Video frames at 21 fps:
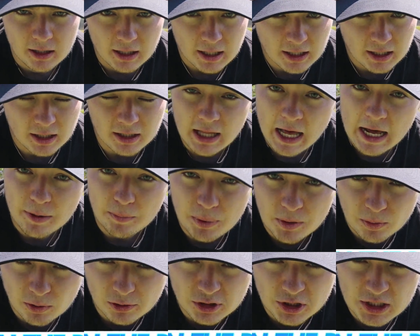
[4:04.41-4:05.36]
And a lot of
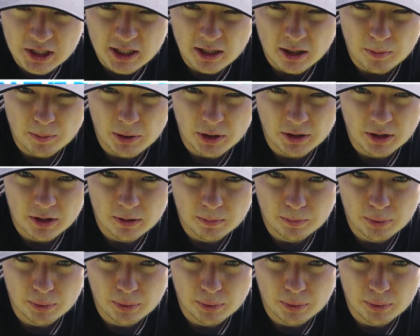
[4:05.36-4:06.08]
people just get up on the